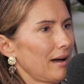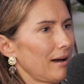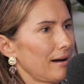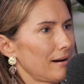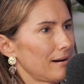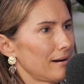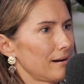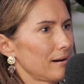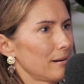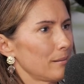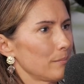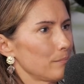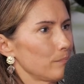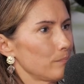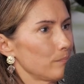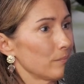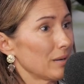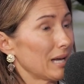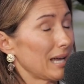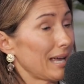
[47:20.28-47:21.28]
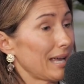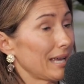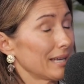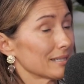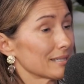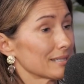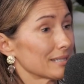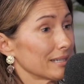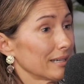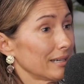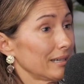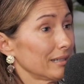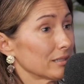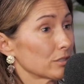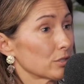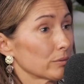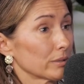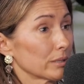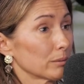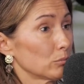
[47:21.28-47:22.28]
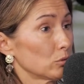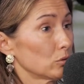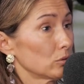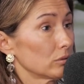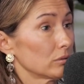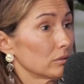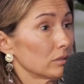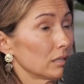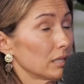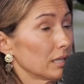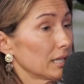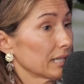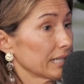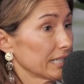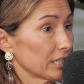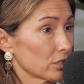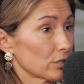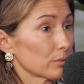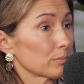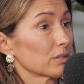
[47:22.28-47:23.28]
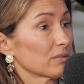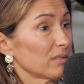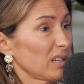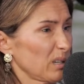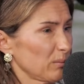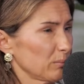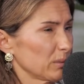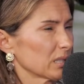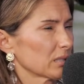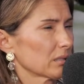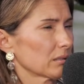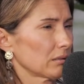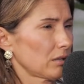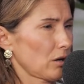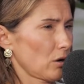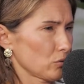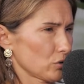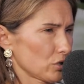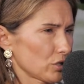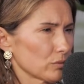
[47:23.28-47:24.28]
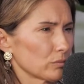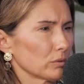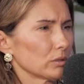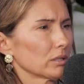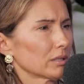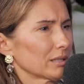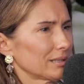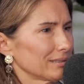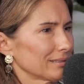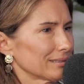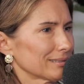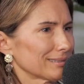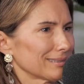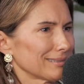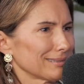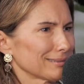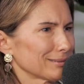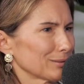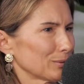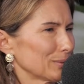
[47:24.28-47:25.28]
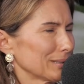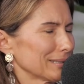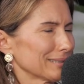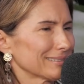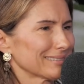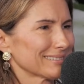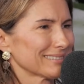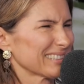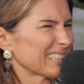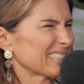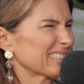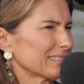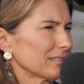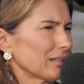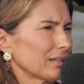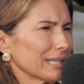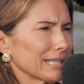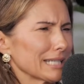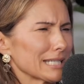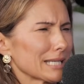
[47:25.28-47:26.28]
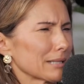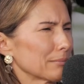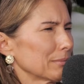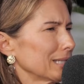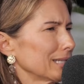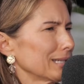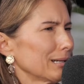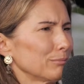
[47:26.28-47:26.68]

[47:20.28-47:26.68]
Doing more leadership development, culture work is always exciting to me.